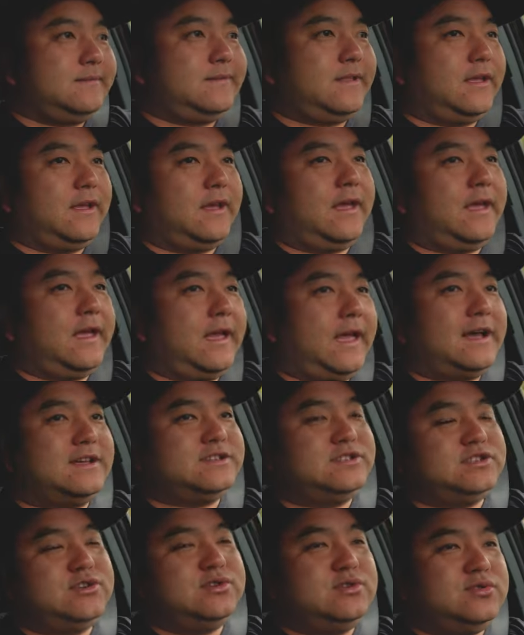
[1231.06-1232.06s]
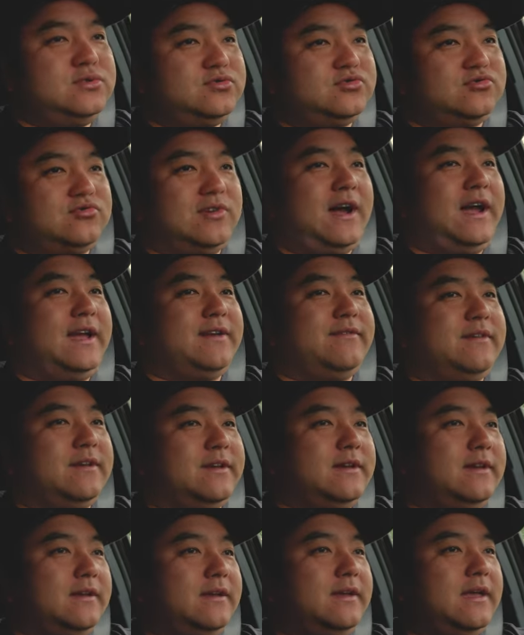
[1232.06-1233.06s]
that as you drive
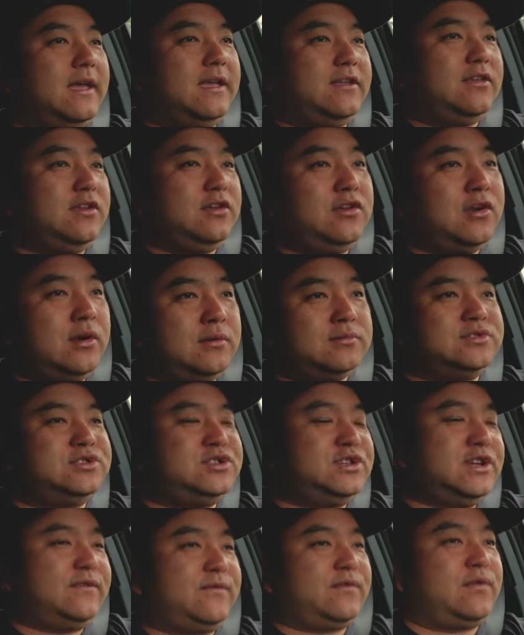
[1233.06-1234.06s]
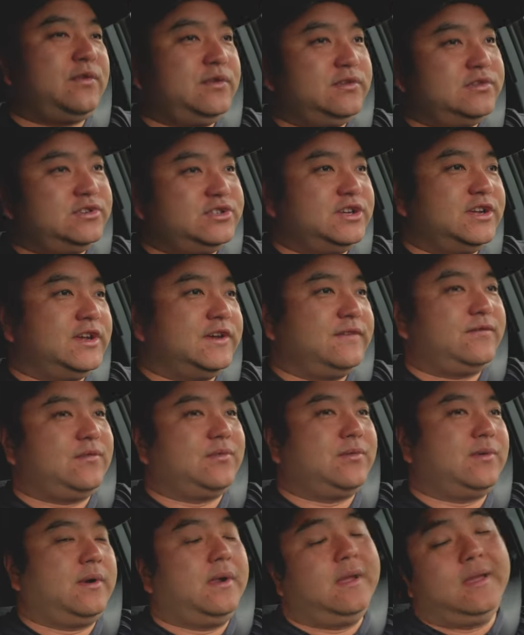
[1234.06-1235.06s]
it and you don't shift or you
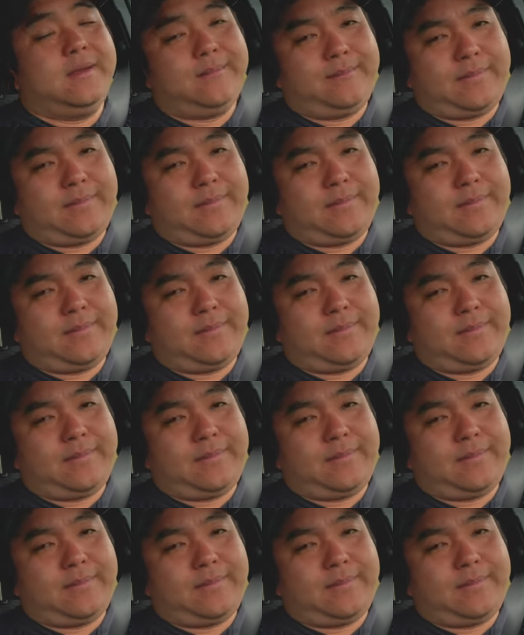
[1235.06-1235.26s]
shift or